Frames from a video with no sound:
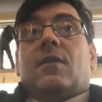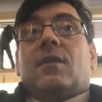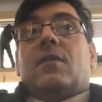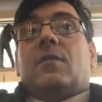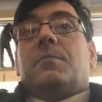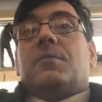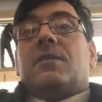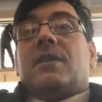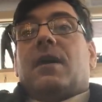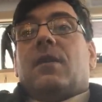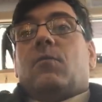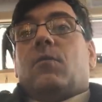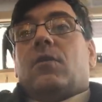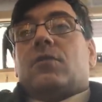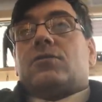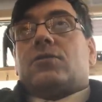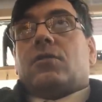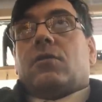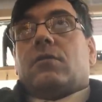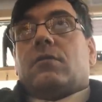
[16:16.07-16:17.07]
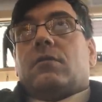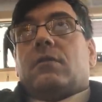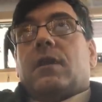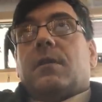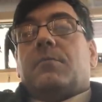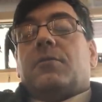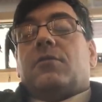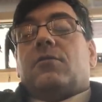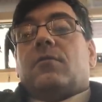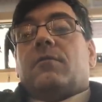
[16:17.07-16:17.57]
Now I only put that watch on,
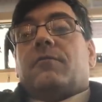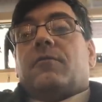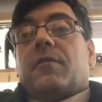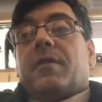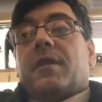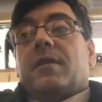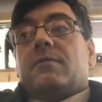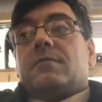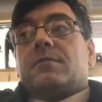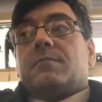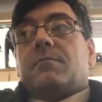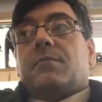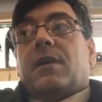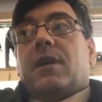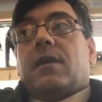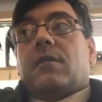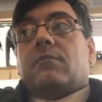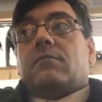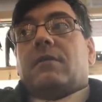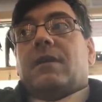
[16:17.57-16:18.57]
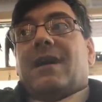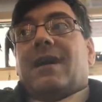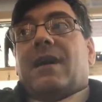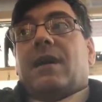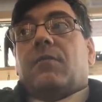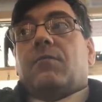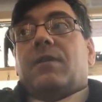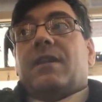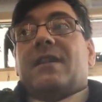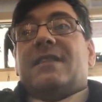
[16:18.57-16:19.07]
I put it on for a thousand pound
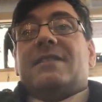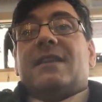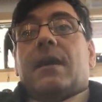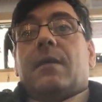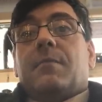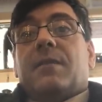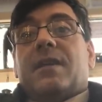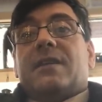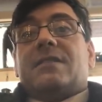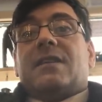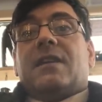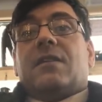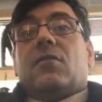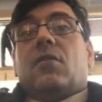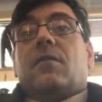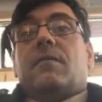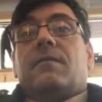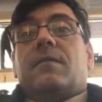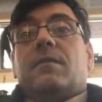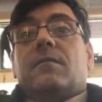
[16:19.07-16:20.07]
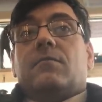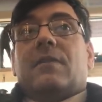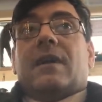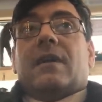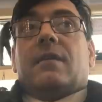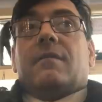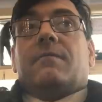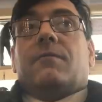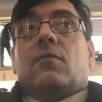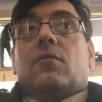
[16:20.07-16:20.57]
and within 10 minutes I had an offer,
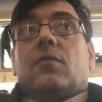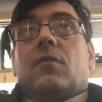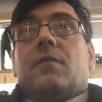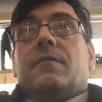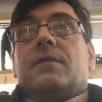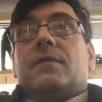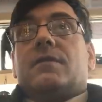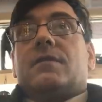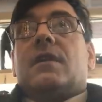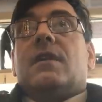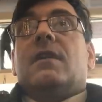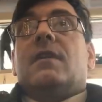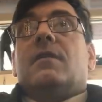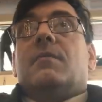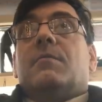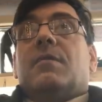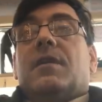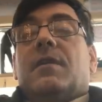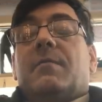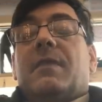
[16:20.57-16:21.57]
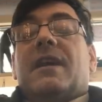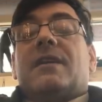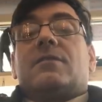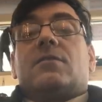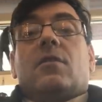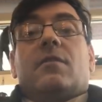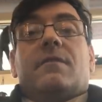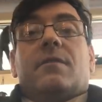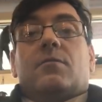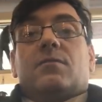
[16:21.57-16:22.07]
well, I had four offers, but the
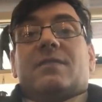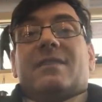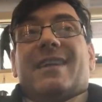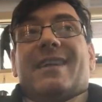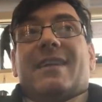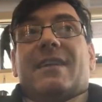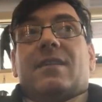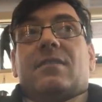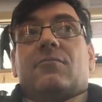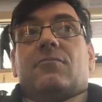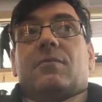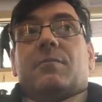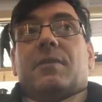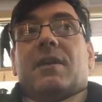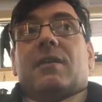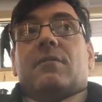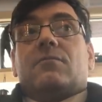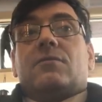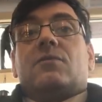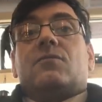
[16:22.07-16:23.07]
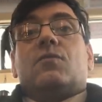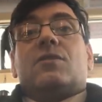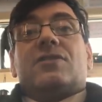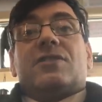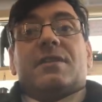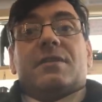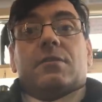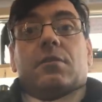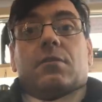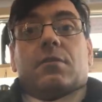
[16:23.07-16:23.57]
best offer was 900 pounds,
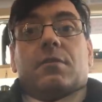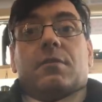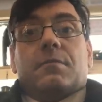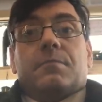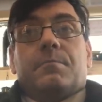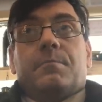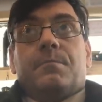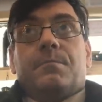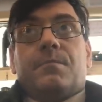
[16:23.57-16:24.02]
which I took.